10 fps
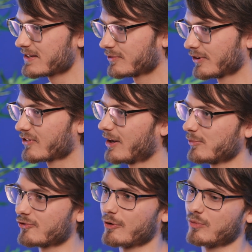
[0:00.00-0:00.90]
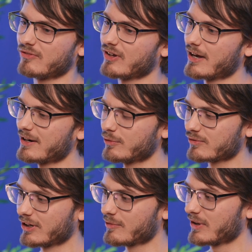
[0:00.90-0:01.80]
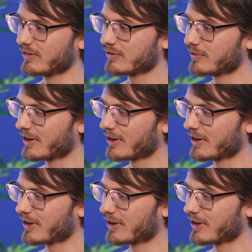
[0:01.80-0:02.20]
for example, from me, then I would recommend you,